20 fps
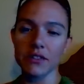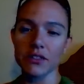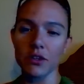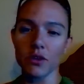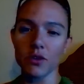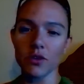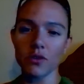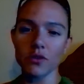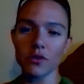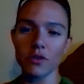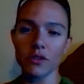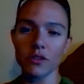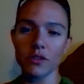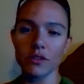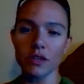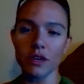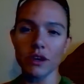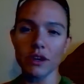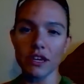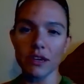So
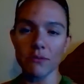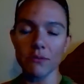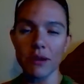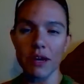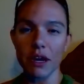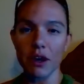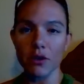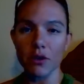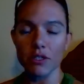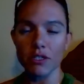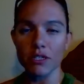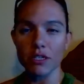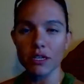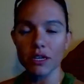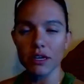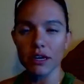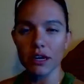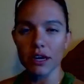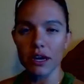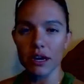talking about
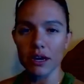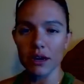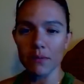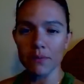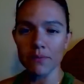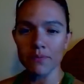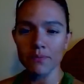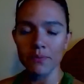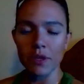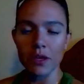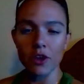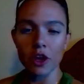um,